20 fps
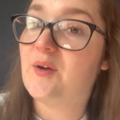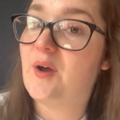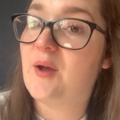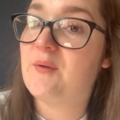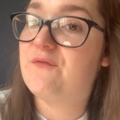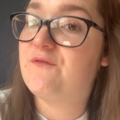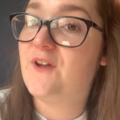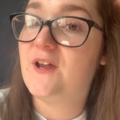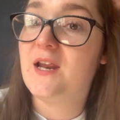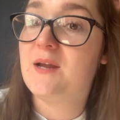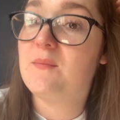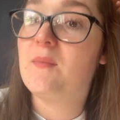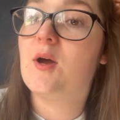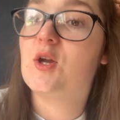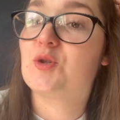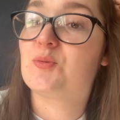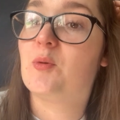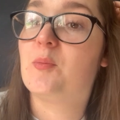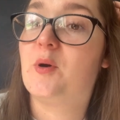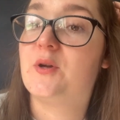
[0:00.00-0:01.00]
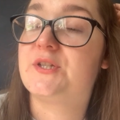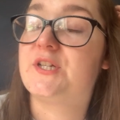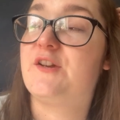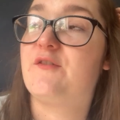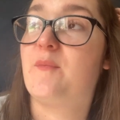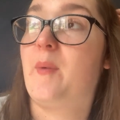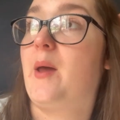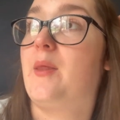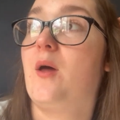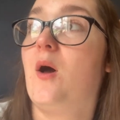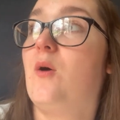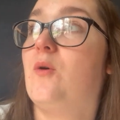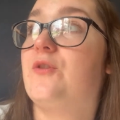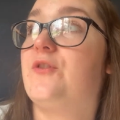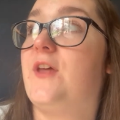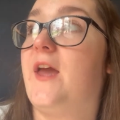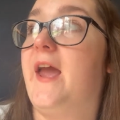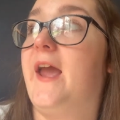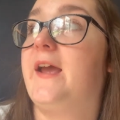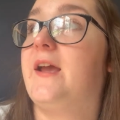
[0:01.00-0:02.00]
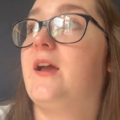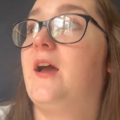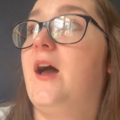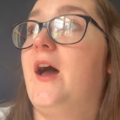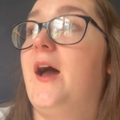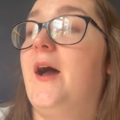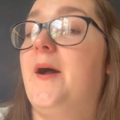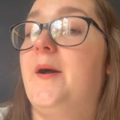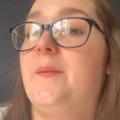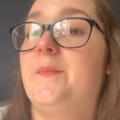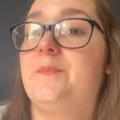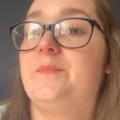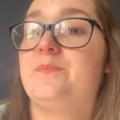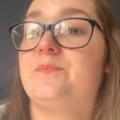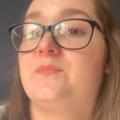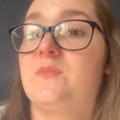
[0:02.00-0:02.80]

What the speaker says: I'm feeling much more positive about the whole thing. At